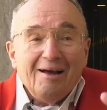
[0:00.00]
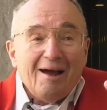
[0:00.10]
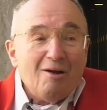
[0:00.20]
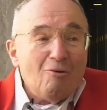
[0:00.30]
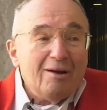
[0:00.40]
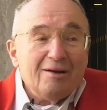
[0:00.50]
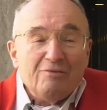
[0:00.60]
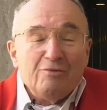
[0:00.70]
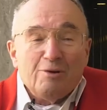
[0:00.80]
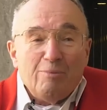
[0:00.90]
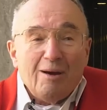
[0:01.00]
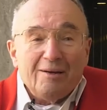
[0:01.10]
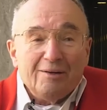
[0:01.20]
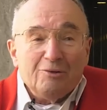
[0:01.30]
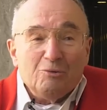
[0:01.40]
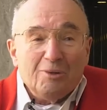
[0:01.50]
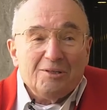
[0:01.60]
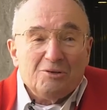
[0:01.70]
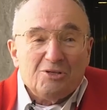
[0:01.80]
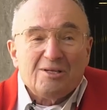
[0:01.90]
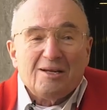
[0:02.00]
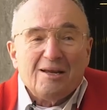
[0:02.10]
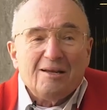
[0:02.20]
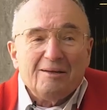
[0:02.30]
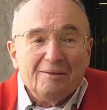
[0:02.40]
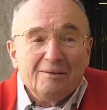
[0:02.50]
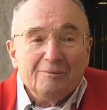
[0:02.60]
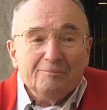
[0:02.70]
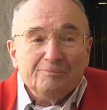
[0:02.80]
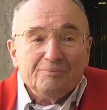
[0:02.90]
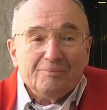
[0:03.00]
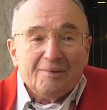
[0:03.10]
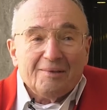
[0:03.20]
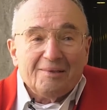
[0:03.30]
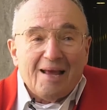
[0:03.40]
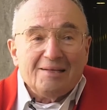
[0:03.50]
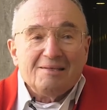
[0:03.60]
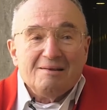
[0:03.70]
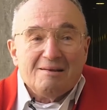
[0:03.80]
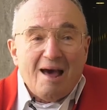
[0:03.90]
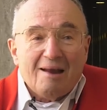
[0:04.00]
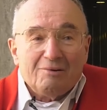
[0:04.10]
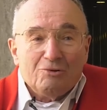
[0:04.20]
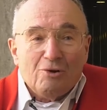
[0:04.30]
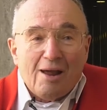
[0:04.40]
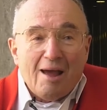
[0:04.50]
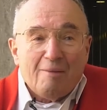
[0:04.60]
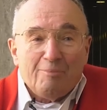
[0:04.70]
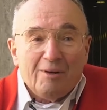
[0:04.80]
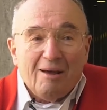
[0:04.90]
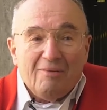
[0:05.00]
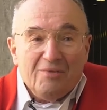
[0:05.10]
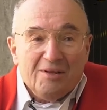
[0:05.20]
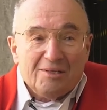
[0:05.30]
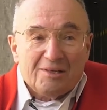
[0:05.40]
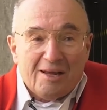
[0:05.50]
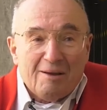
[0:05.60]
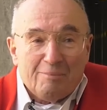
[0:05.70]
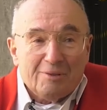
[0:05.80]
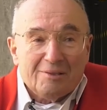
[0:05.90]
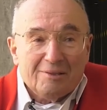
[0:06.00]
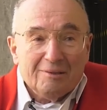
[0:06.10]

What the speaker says: I want everybody to understand that's not going to happen on this campus.